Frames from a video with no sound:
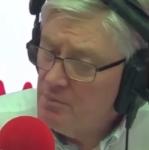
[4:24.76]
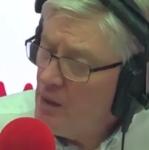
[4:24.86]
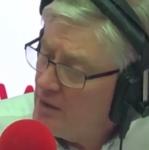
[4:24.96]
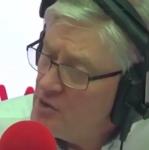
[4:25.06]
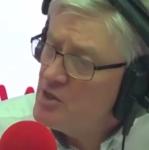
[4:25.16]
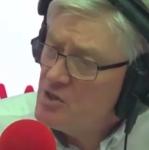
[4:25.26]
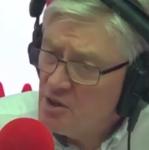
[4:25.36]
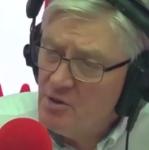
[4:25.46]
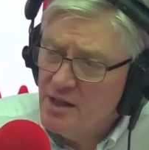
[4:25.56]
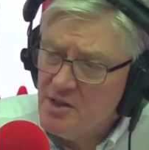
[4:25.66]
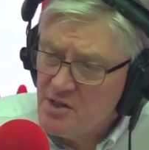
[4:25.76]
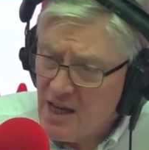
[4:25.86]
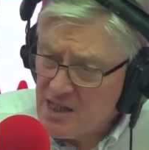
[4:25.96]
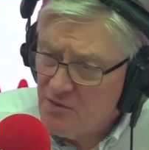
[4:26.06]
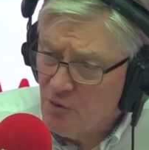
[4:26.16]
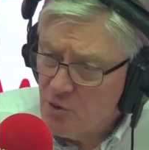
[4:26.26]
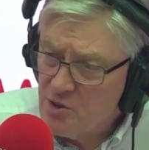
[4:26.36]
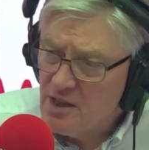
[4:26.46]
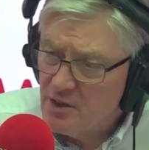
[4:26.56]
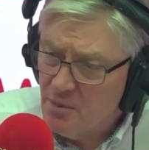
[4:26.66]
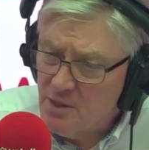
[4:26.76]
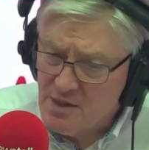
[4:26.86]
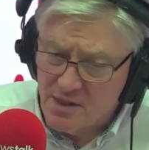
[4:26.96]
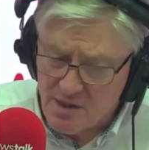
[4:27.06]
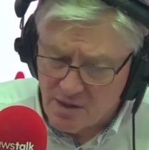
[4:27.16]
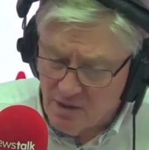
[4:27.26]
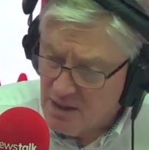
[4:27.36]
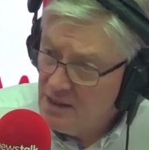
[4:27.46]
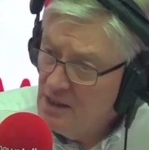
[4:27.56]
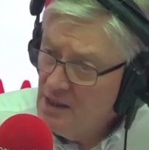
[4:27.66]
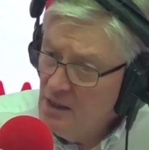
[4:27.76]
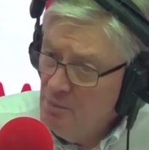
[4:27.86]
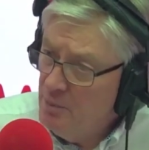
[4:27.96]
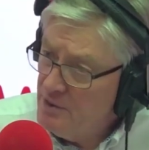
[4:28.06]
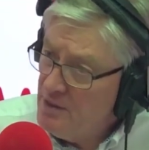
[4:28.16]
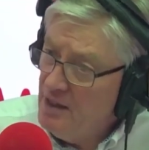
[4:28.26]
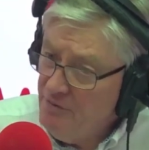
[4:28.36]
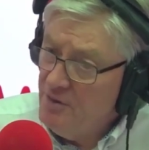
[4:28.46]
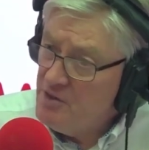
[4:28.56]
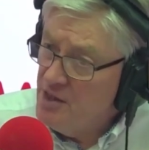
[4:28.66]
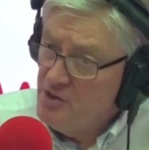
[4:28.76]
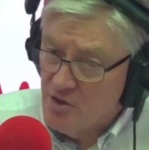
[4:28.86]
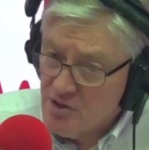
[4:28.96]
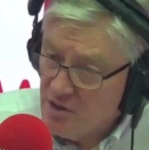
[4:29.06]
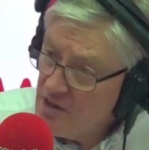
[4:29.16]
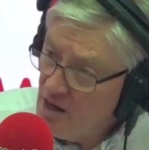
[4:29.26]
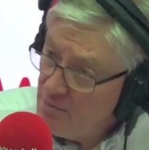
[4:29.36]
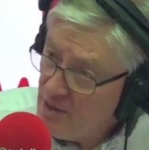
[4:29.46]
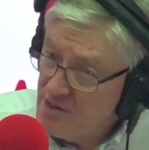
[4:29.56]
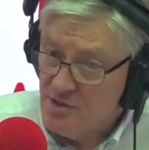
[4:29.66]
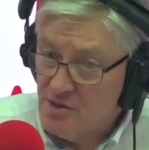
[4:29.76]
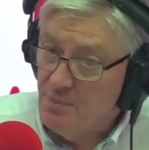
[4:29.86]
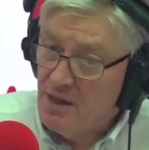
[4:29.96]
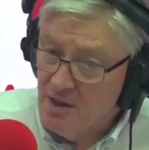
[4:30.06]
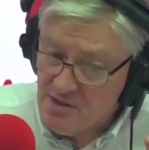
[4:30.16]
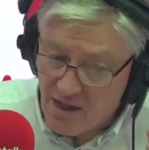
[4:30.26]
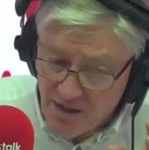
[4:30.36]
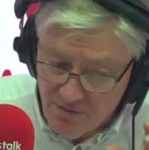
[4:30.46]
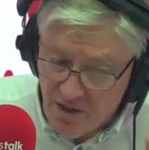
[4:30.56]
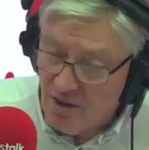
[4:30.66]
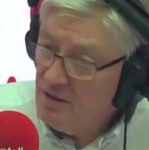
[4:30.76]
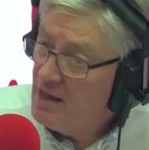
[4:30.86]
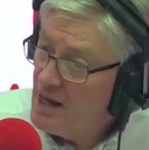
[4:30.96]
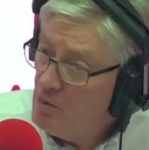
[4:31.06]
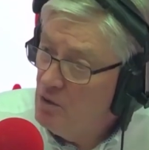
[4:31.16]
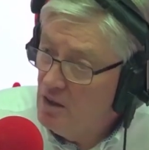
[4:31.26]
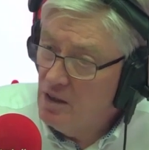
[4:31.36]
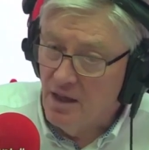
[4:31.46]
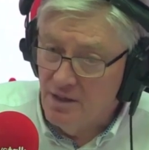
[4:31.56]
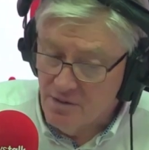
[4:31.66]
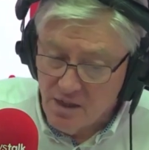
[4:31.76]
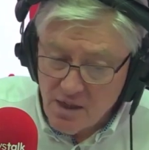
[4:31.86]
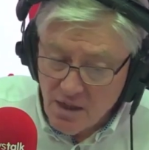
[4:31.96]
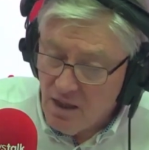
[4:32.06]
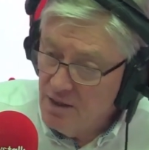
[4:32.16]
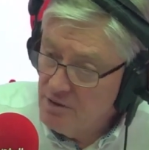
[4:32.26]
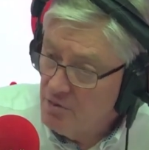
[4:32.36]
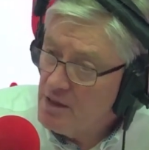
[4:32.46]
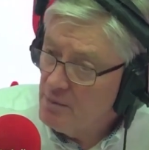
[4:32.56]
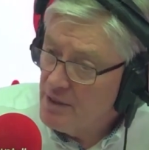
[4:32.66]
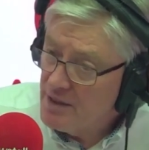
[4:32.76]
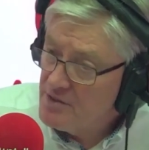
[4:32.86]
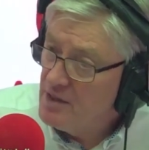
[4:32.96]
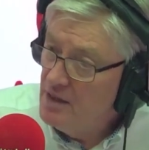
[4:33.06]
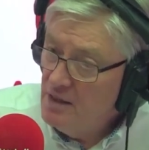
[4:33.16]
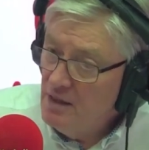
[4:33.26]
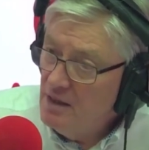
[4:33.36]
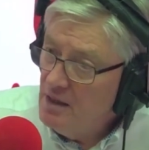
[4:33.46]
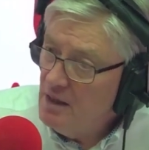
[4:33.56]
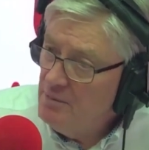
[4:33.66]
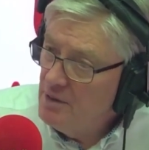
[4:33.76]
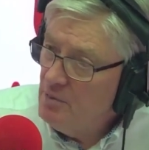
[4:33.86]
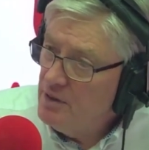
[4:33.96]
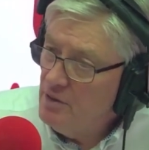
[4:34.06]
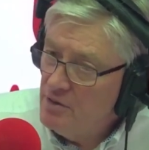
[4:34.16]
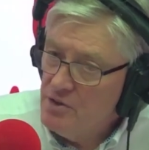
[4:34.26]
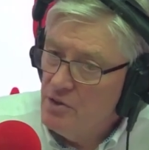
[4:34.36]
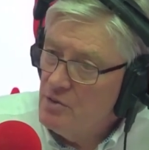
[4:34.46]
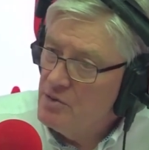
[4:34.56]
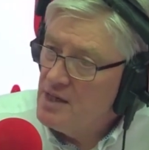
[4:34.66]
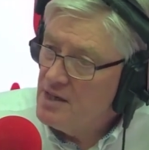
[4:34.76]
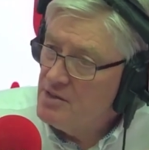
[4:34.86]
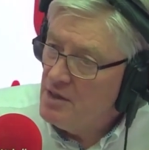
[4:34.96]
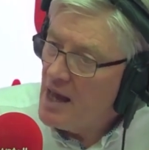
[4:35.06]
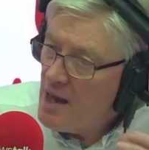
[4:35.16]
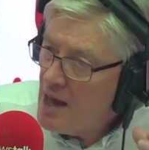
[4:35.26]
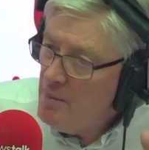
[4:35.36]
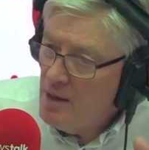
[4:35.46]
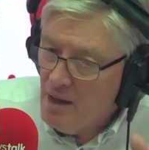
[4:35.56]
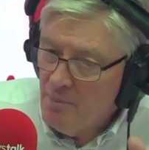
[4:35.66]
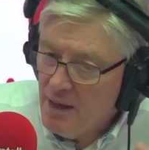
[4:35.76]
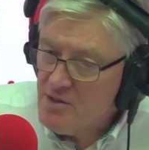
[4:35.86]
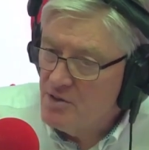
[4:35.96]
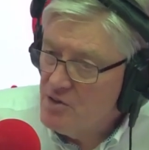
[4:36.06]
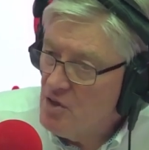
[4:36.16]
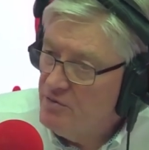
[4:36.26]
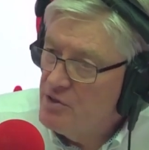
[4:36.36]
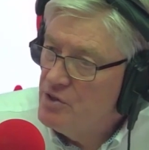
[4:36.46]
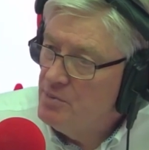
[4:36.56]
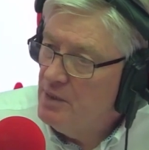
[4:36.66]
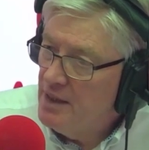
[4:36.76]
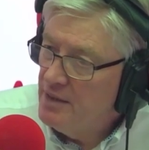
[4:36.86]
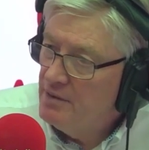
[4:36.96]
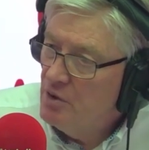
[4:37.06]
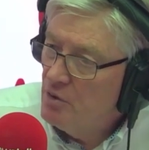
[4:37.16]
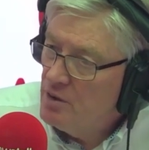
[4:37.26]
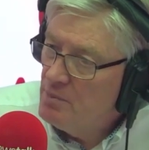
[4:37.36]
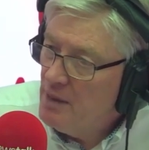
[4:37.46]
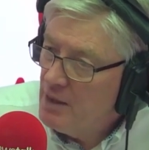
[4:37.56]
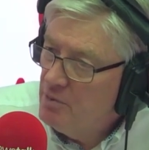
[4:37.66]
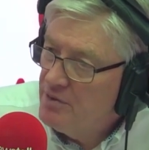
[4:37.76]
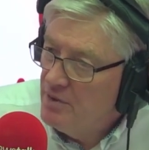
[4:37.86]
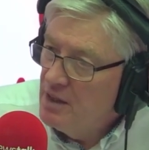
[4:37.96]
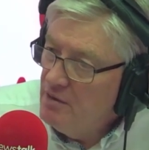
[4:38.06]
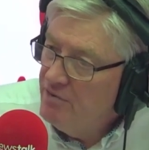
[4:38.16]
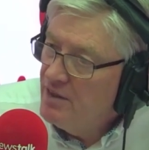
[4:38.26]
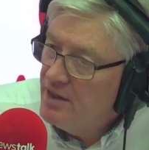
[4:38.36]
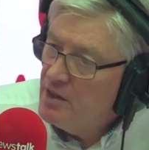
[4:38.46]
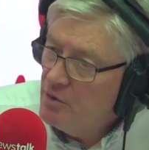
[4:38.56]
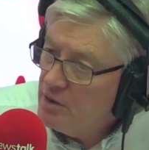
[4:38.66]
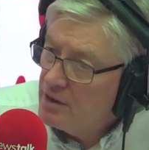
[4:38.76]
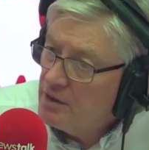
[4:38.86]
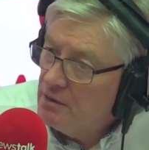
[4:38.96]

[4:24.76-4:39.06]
Politicians are great at task forces and committees and all that. But if the teachers are not present because they have gone AWOL on career breaks, I mean, what are you going to do? Send ambassadors over to Dubai and lure them back with filthy lucre?